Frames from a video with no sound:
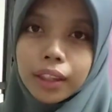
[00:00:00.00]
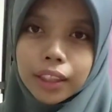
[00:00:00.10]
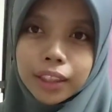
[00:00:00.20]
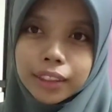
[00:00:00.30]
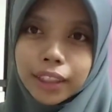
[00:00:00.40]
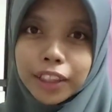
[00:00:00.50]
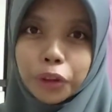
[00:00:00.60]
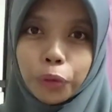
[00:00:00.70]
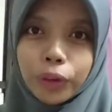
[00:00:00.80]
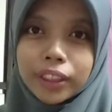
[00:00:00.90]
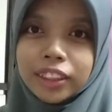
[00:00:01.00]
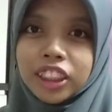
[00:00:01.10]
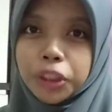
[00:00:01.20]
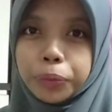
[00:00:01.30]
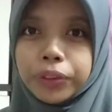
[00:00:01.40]
Then add 1
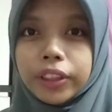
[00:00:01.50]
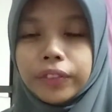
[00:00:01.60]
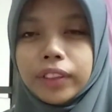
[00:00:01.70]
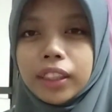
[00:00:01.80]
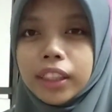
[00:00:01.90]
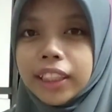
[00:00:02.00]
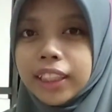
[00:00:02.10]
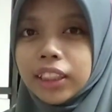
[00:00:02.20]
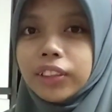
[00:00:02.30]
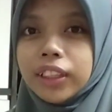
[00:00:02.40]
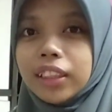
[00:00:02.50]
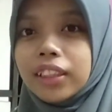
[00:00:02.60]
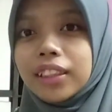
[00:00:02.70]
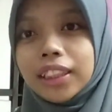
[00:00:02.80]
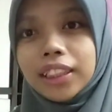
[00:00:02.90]
teaspoon of vanilla
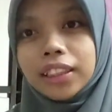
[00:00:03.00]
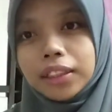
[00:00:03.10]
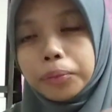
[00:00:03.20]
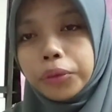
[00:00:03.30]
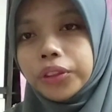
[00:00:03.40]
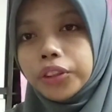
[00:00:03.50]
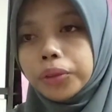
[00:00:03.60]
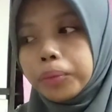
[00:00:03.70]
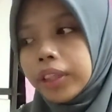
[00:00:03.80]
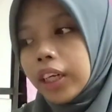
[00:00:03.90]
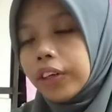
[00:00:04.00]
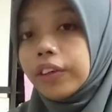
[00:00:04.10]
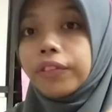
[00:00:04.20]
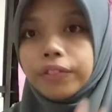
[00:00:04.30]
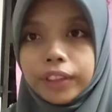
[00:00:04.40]
extract. This is important to bring
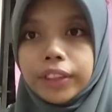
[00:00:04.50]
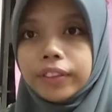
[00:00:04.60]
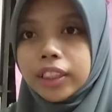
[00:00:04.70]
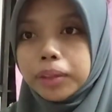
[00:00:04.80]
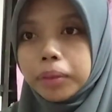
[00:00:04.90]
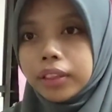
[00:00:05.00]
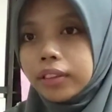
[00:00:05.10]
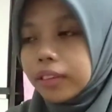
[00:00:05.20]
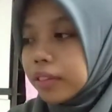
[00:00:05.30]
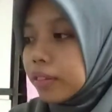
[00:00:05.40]
out a fragrant smell.